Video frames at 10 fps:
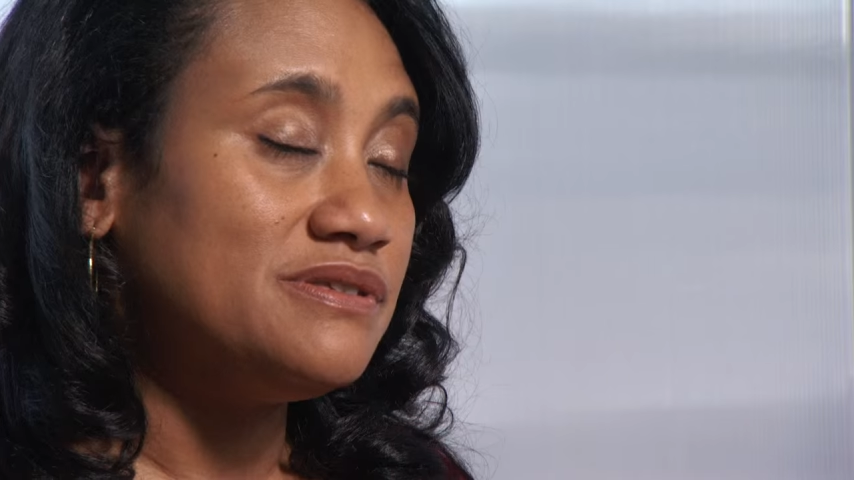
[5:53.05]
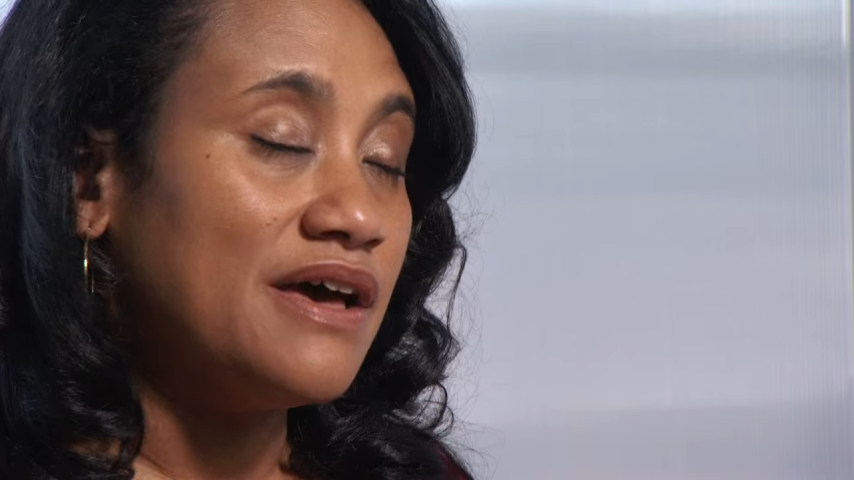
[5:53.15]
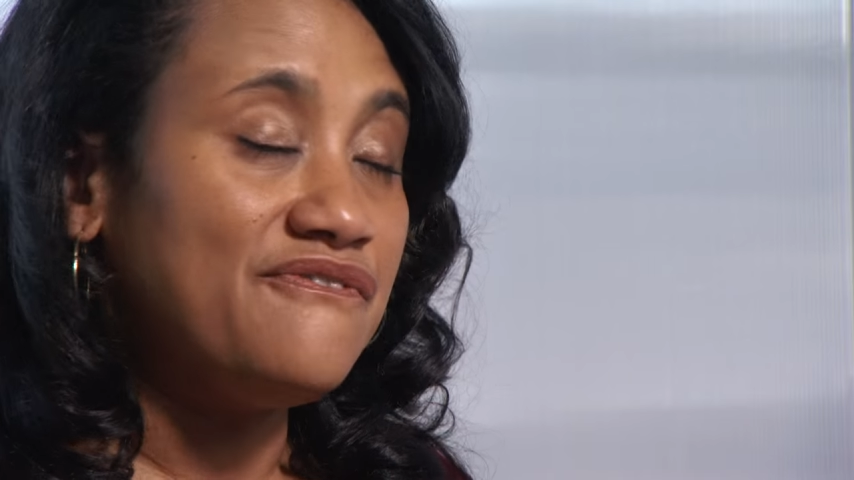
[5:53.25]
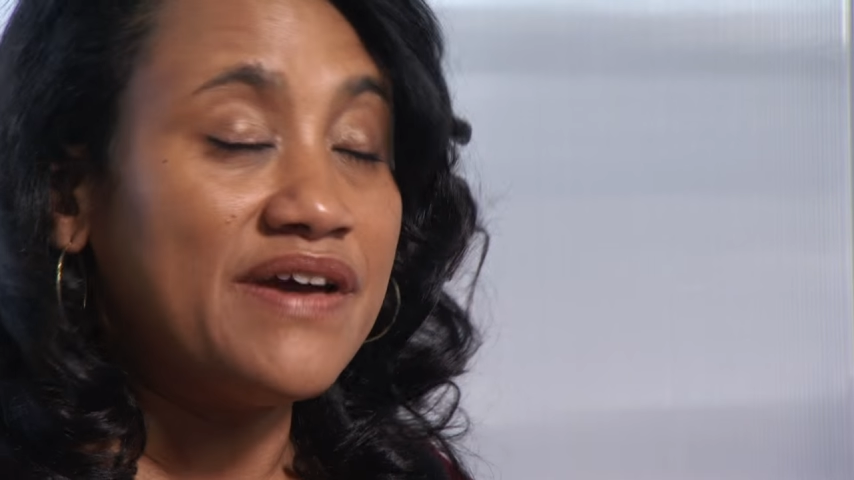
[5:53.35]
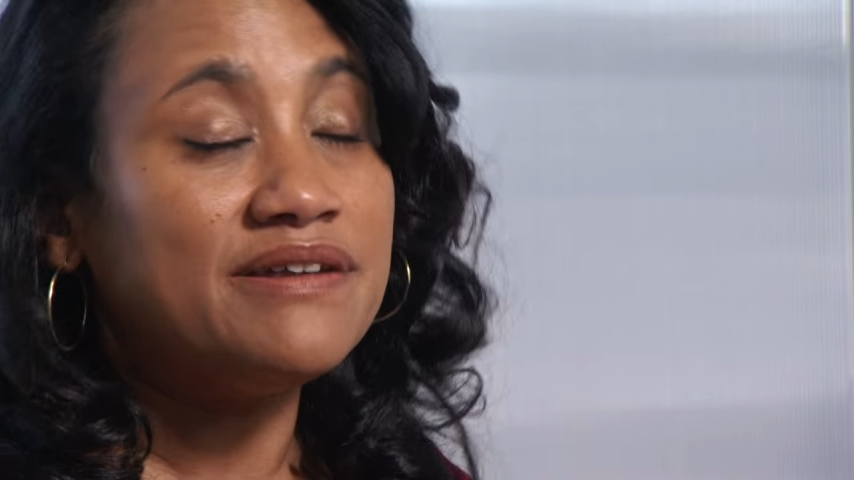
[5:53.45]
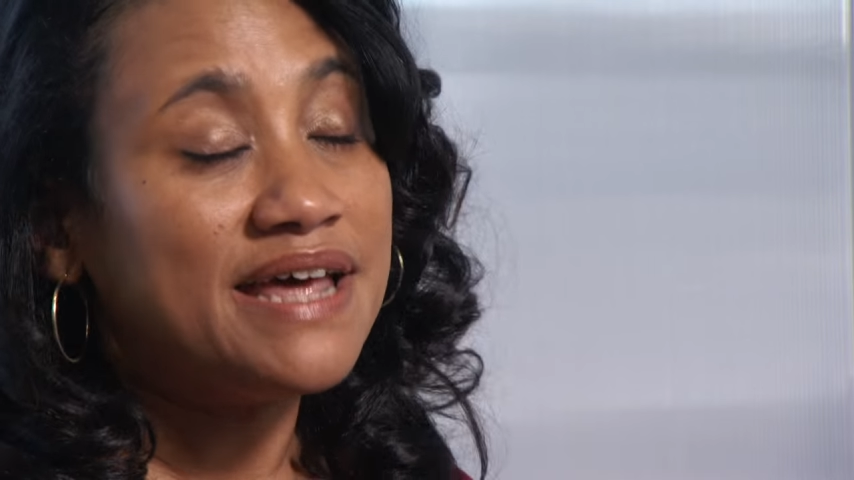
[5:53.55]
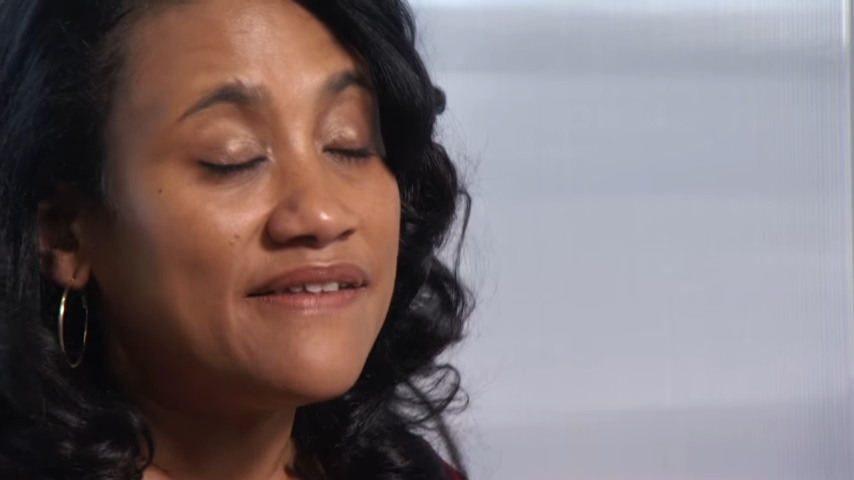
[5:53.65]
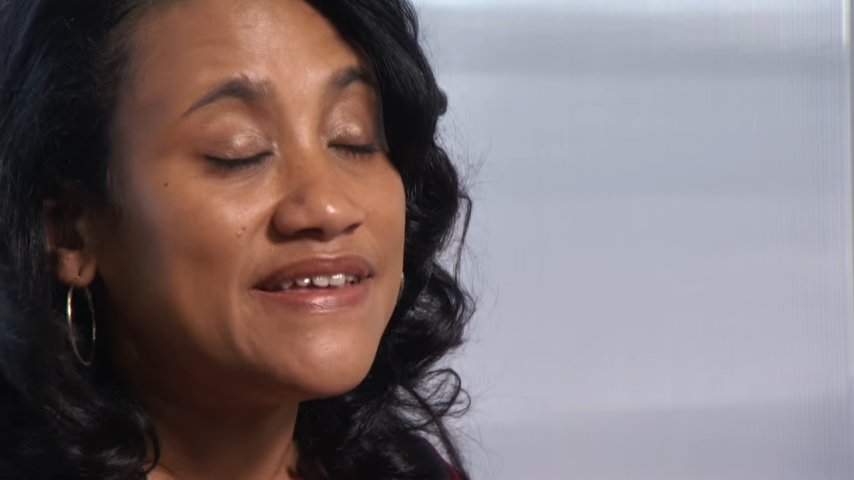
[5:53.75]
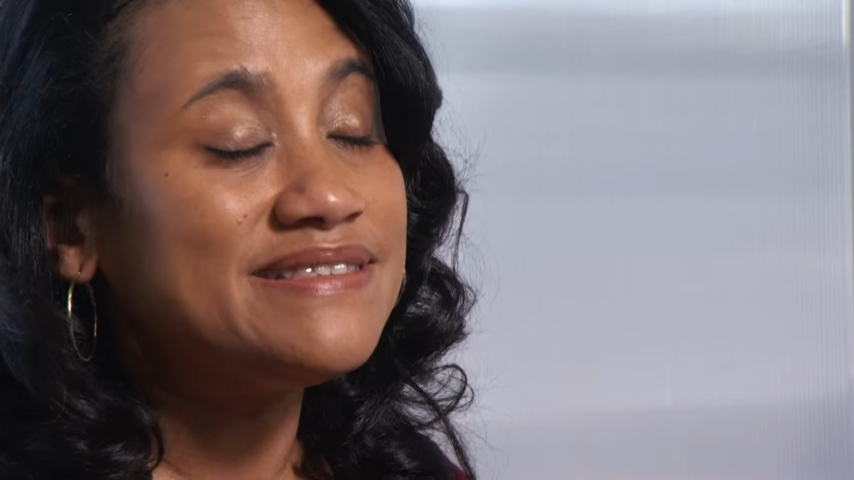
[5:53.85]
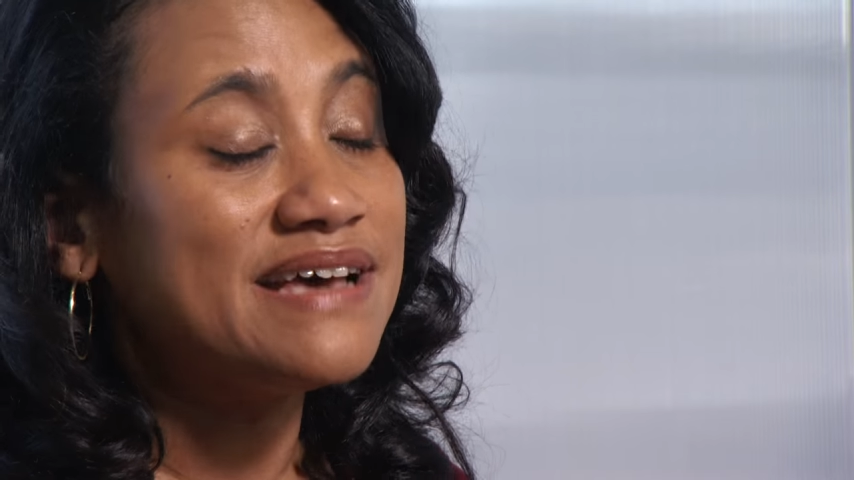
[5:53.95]
I found out
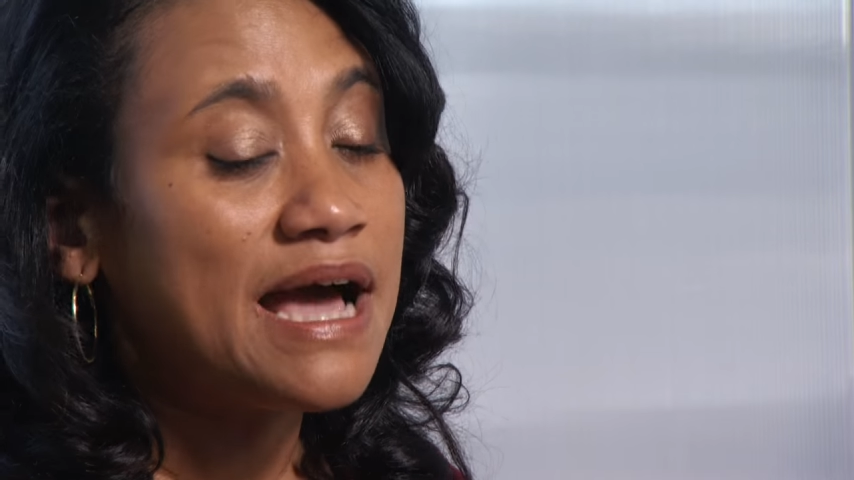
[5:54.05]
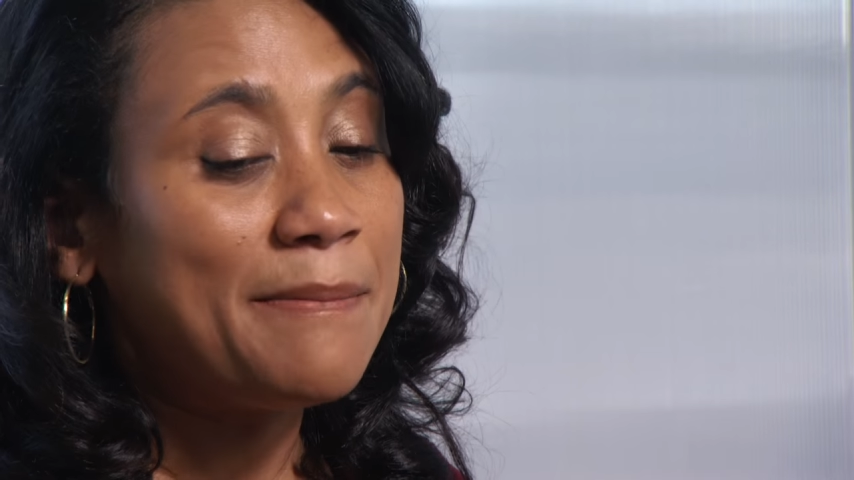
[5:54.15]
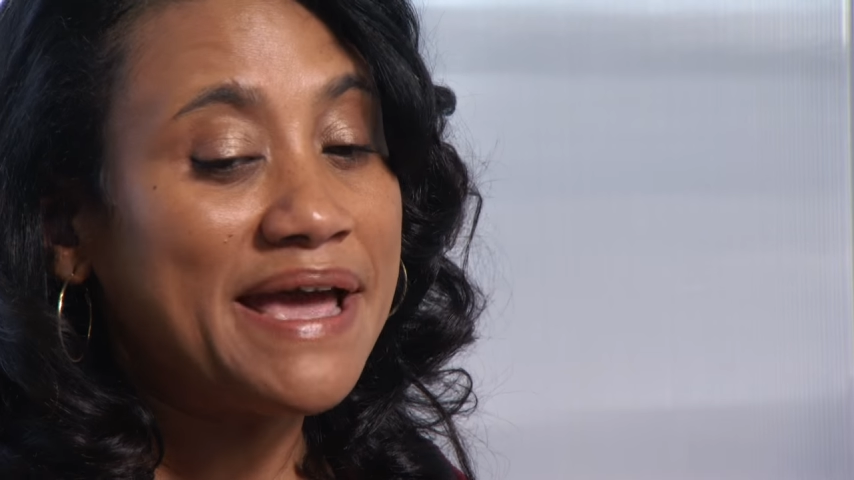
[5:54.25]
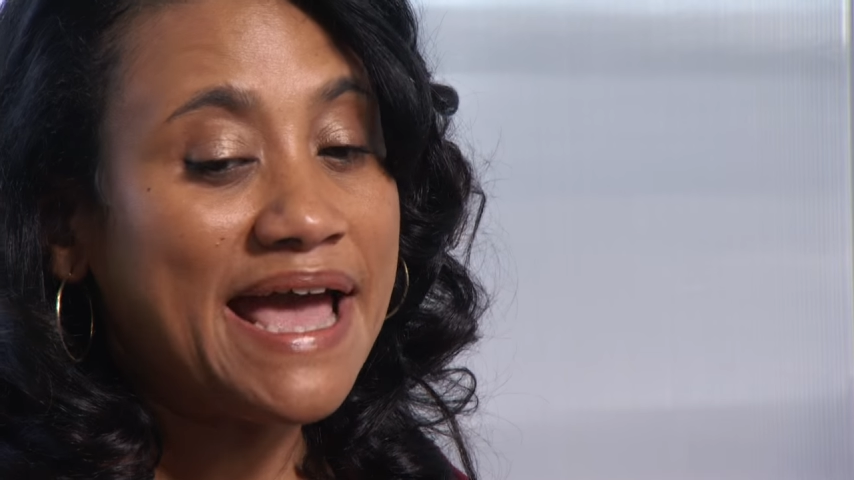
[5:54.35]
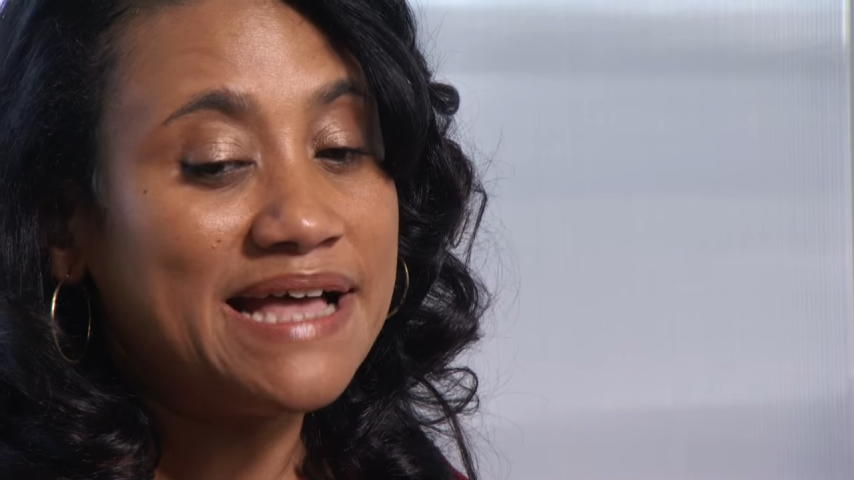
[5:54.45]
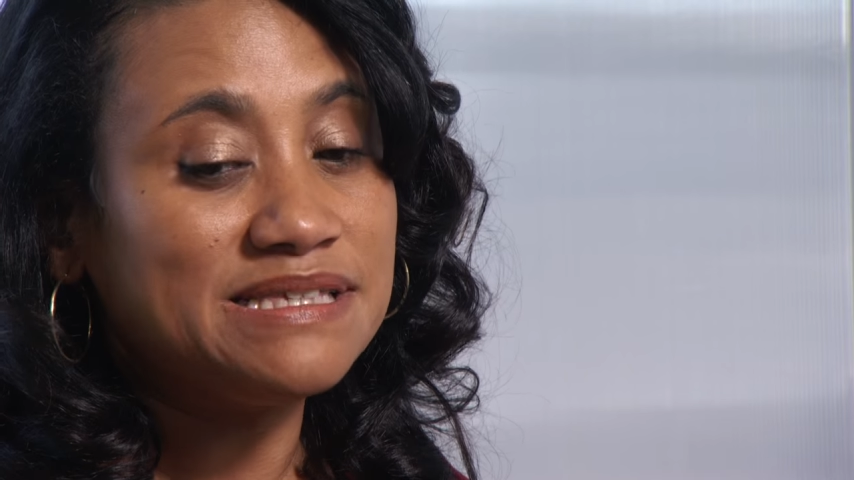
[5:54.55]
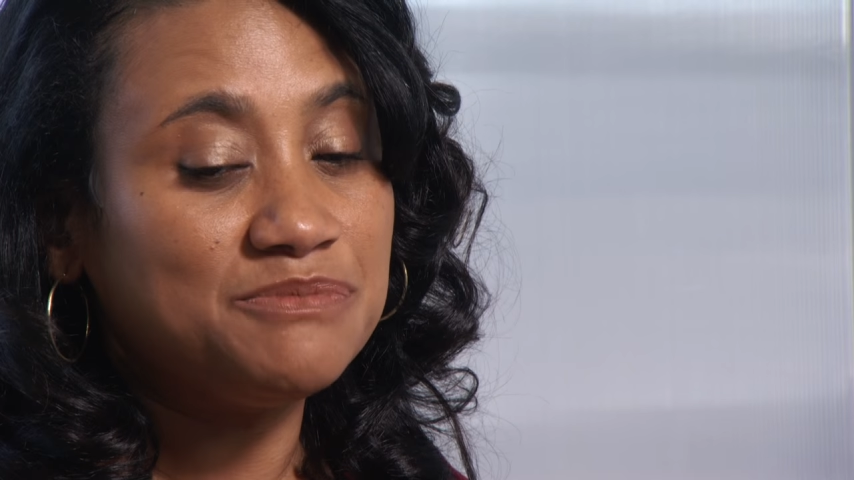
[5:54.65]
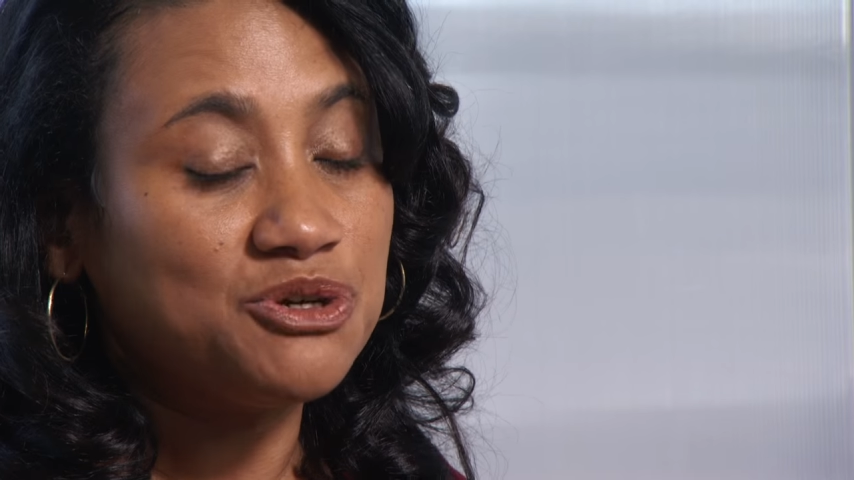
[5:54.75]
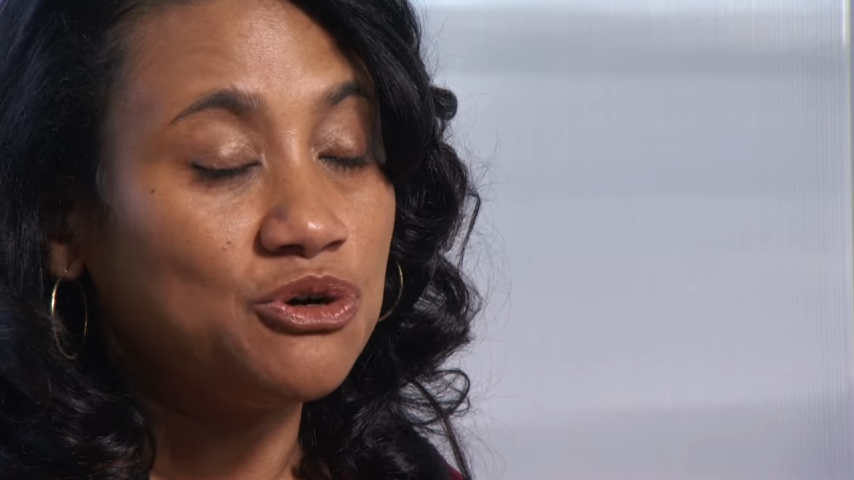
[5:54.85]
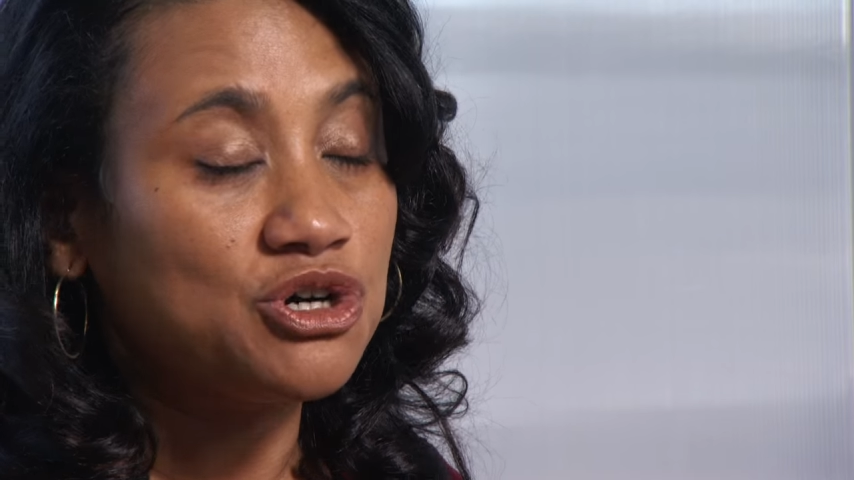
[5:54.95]
at that time I had
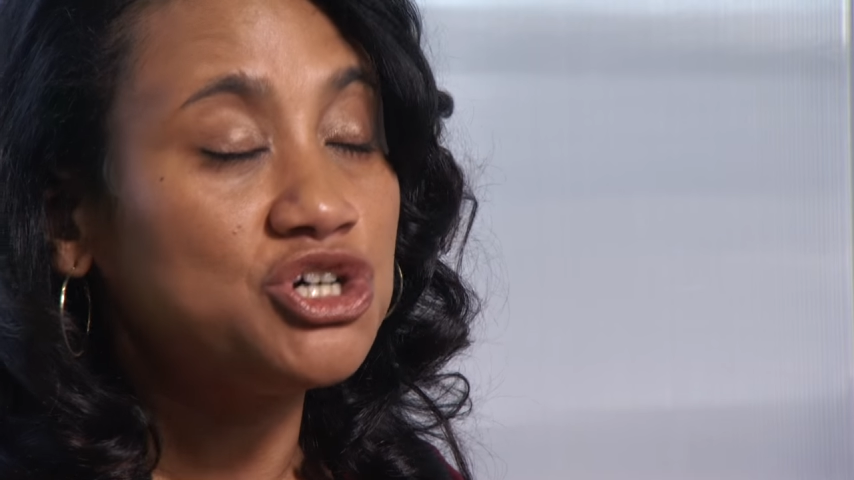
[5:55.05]
something called